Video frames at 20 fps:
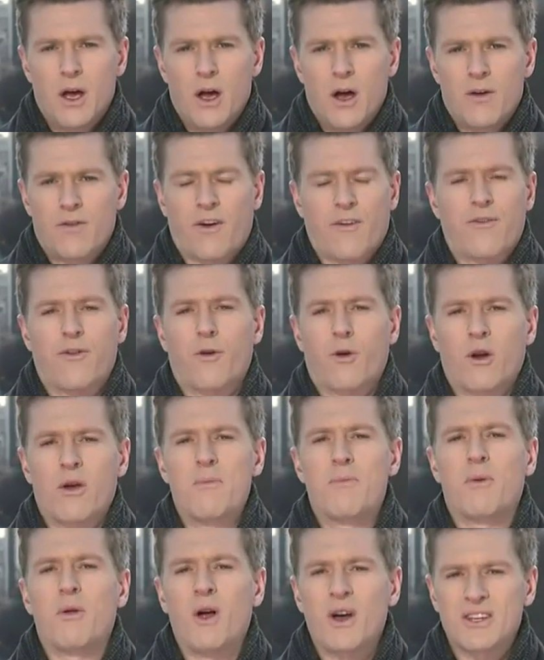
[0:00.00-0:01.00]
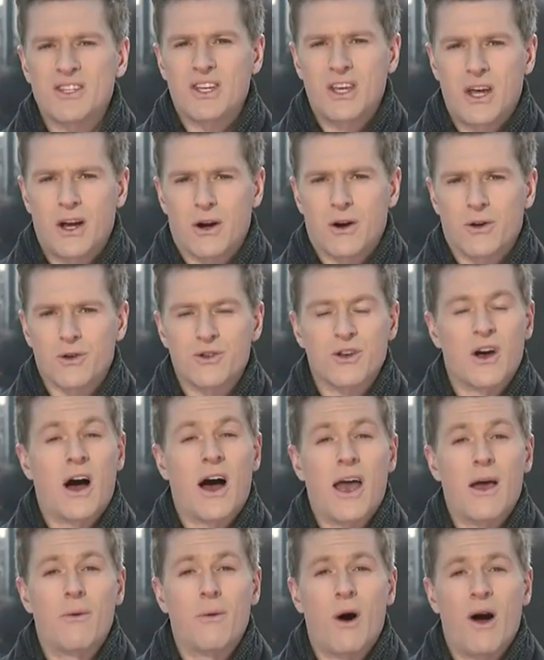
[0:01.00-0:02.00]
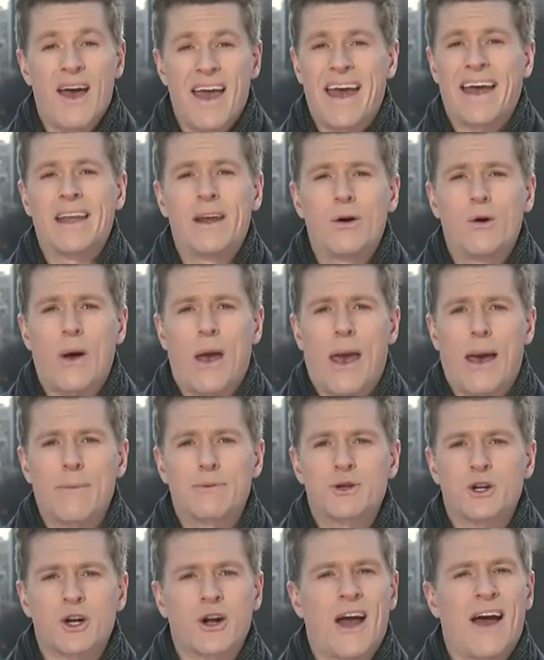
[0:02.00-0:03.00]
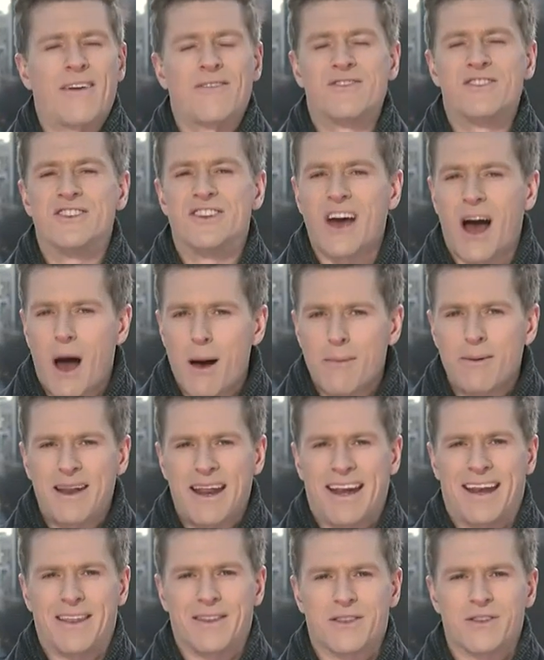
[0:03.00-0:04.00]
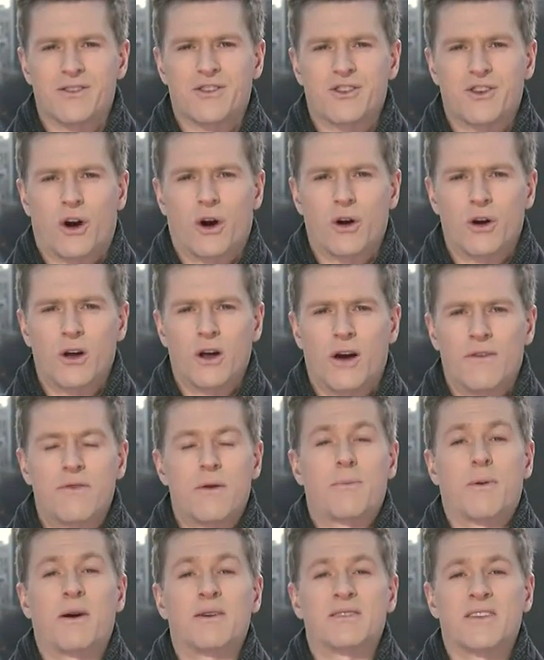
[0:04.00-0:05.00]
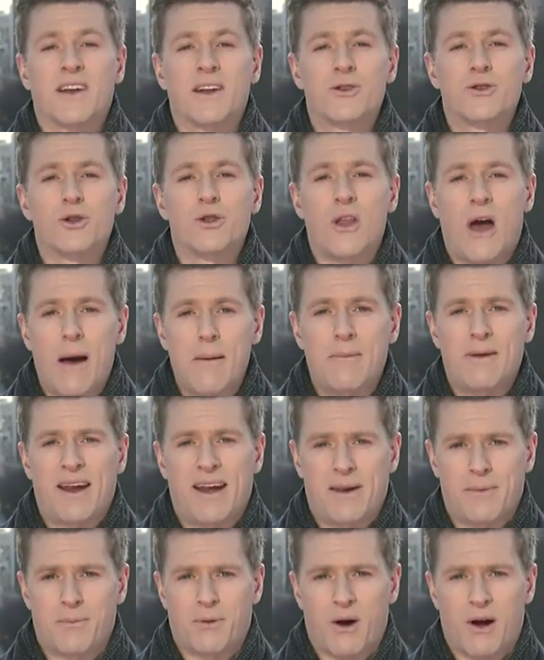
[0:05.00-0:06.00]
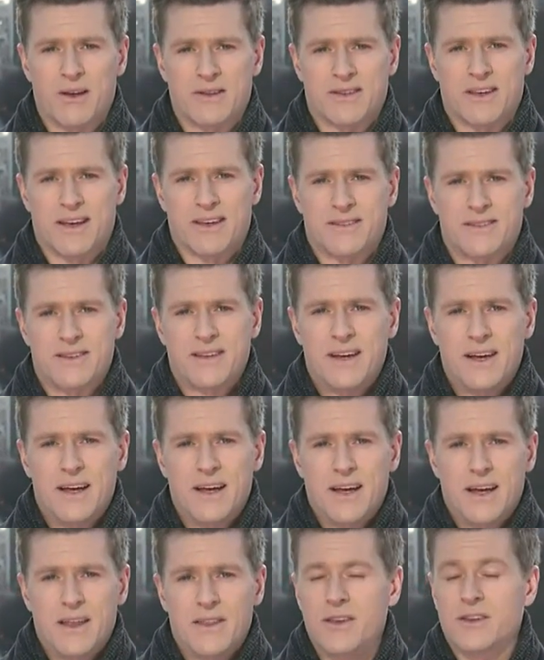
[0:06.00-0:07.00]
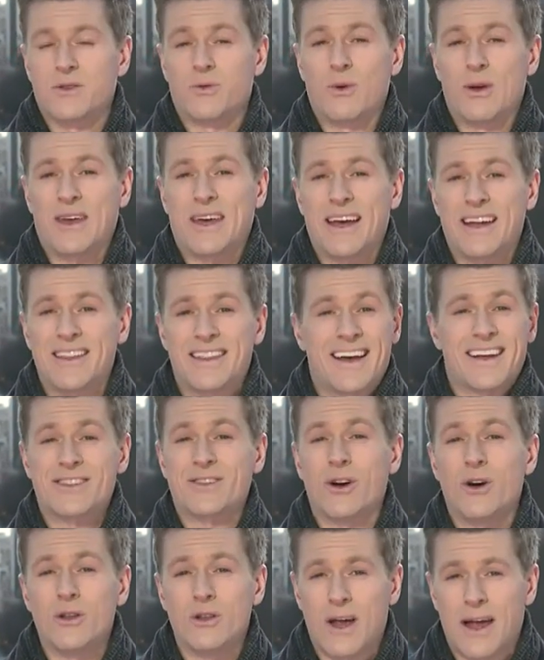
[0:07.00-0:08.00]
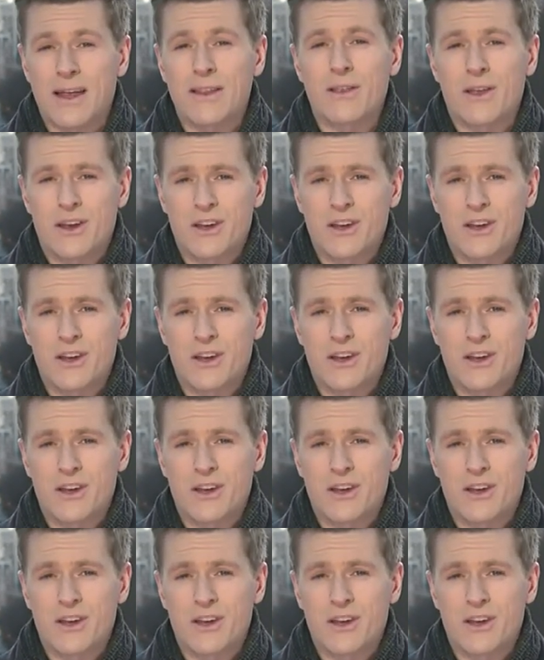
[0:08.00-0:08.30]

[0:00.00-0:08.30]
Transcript: For 40-plus years, Iowa and New Hampshire have dominated the start of the presidential nominating process. This weekend, that's all likely to